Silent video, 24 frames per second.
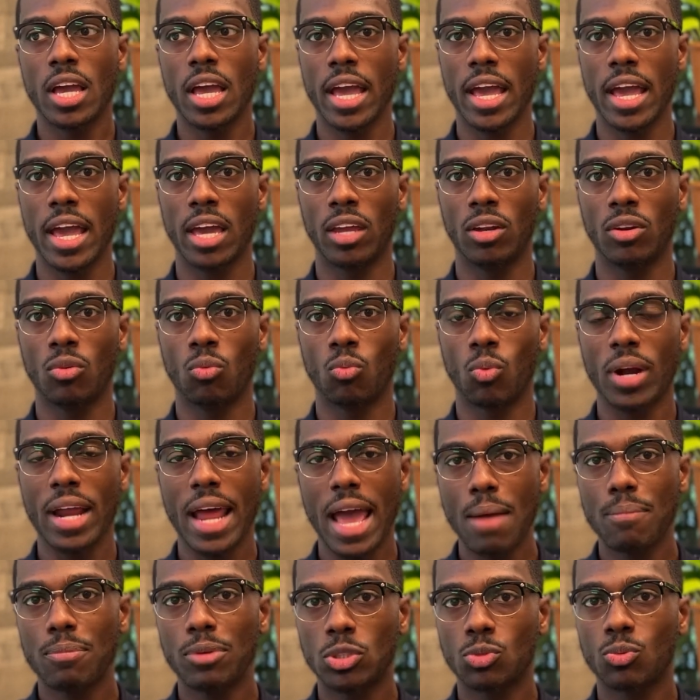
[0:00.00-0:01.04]
And what
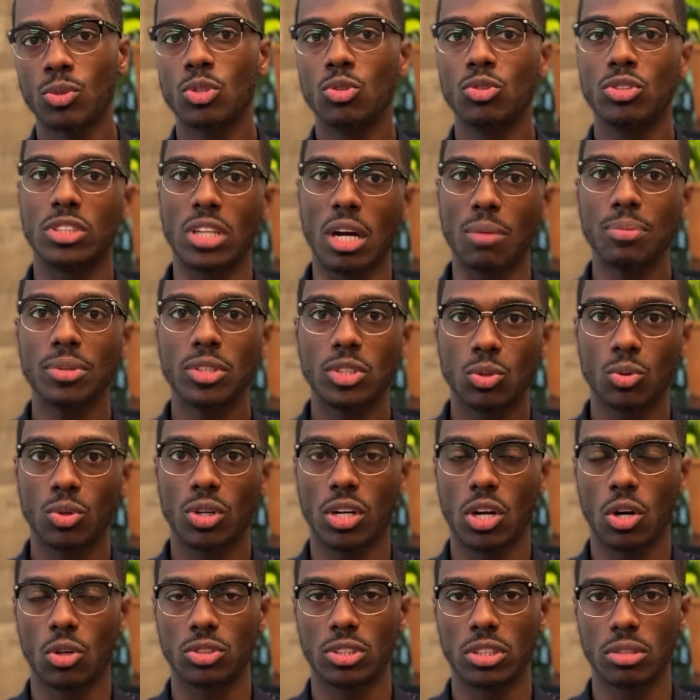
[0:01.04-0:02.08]
happens when you jump into a
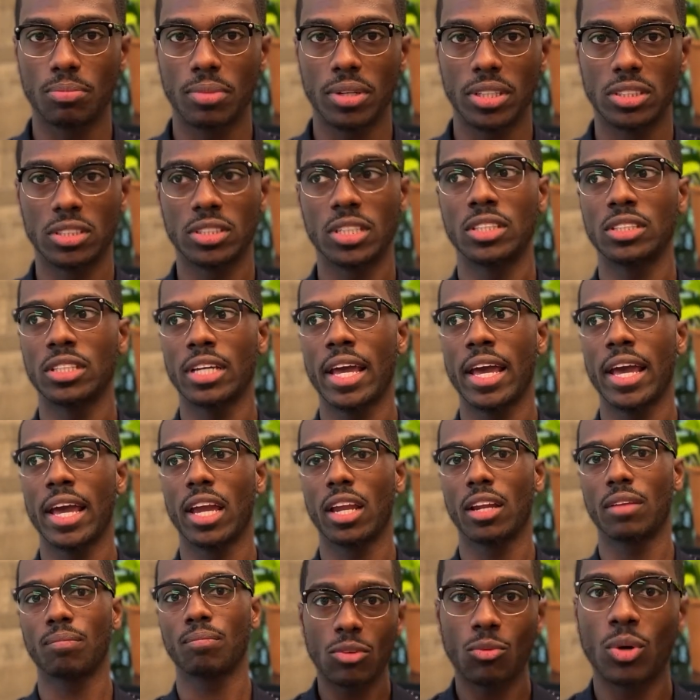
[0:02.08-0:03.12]
coaching business
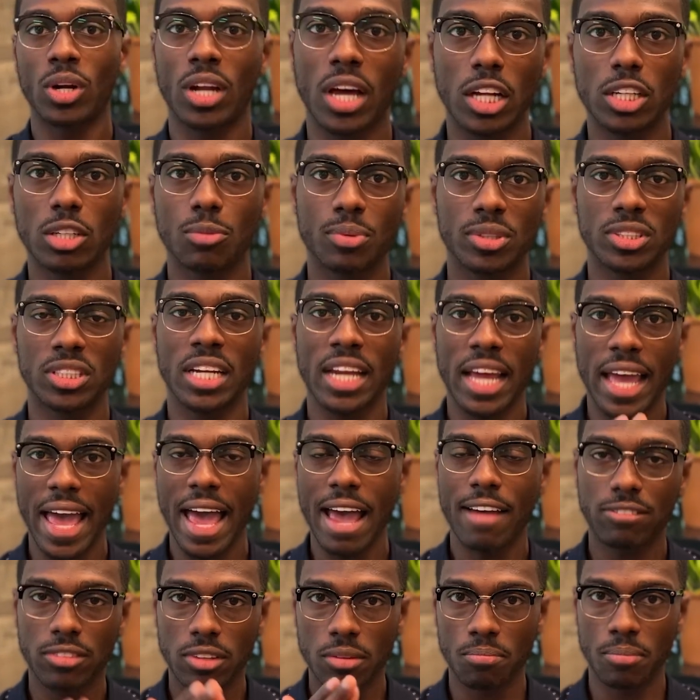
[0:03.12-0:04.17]
and 100%
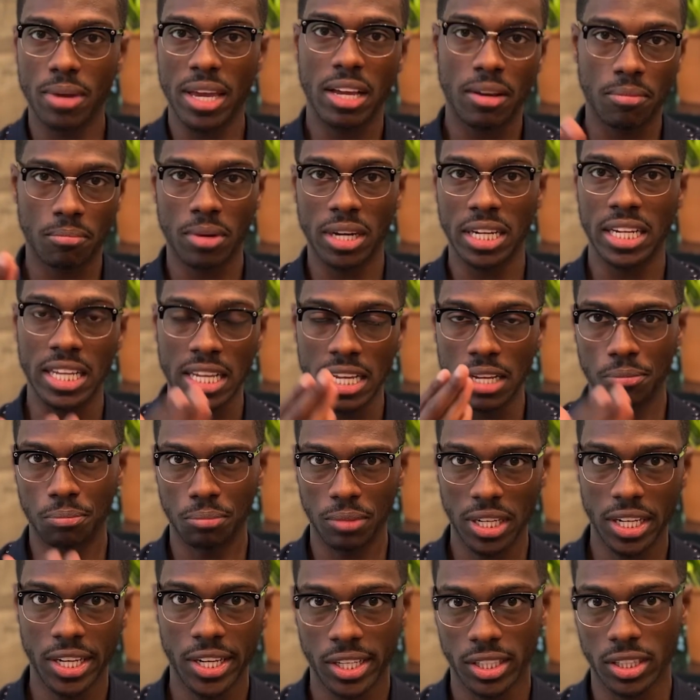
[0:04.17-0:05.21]
have to make money
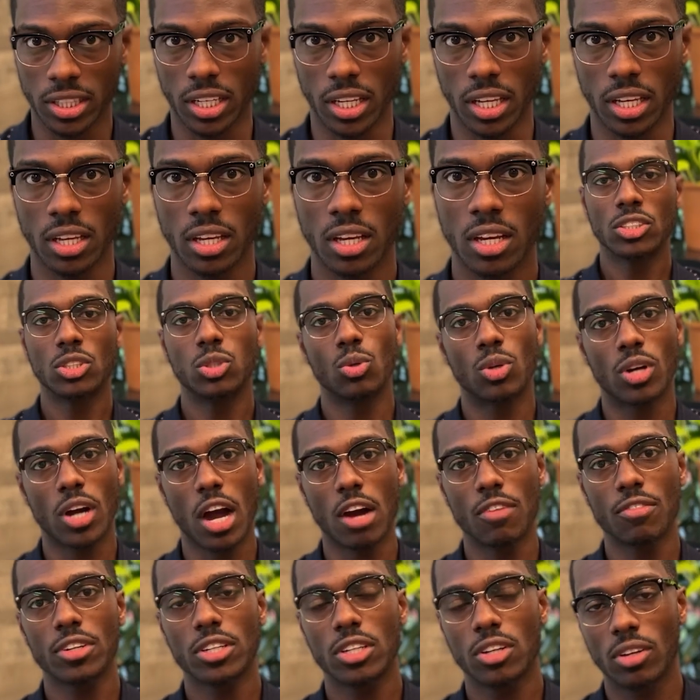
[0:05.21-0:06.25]
immediately to
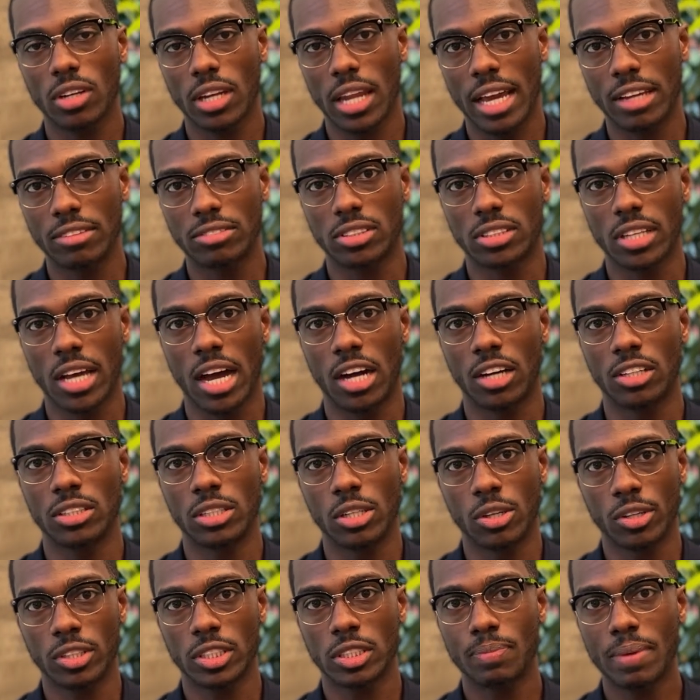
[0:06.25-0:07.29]
cover your lifestyle and
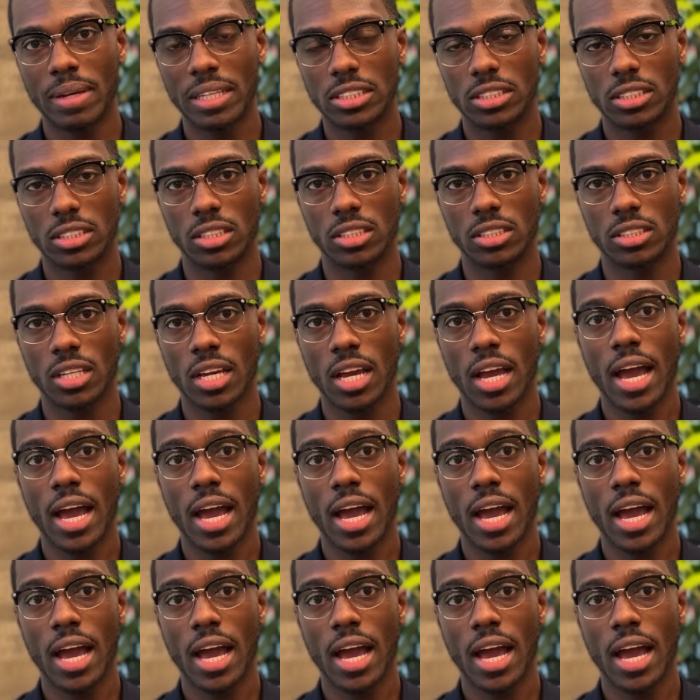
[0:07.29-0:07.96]
your expenses?